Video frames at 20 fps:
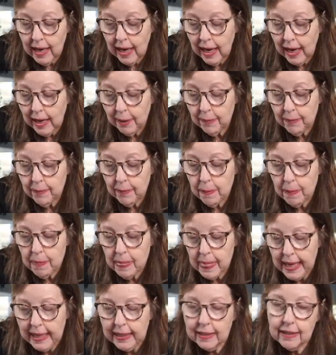Um,
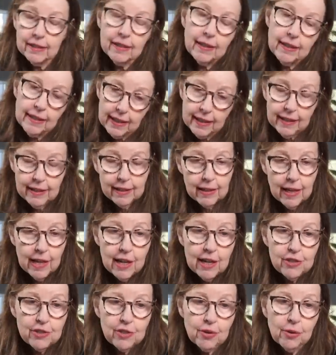uh,
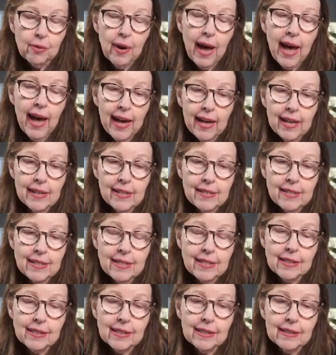so
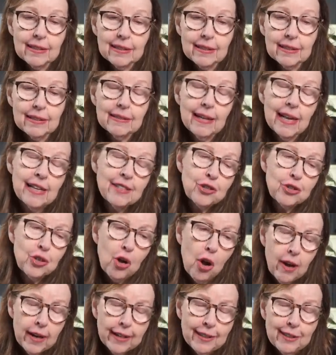as as a
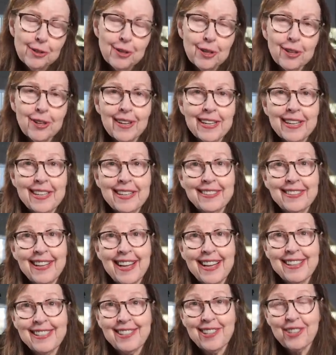toddler and
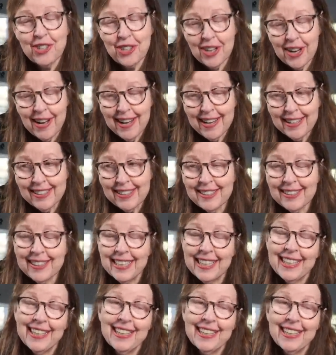as a child.